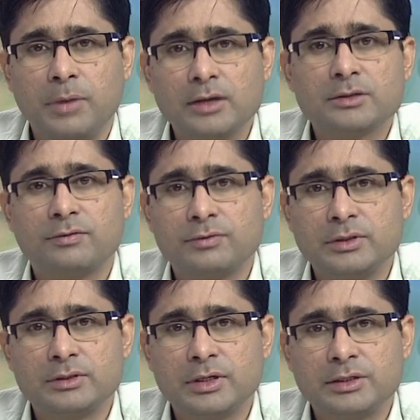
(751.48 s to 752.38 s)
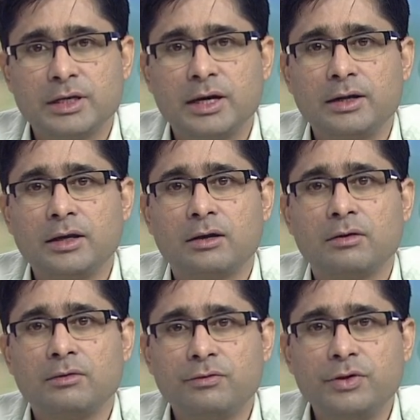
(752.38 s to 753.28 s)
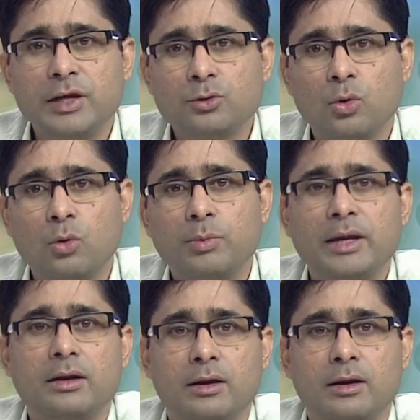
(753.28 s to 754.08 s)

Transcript: parts of this Christianity are faith, hope and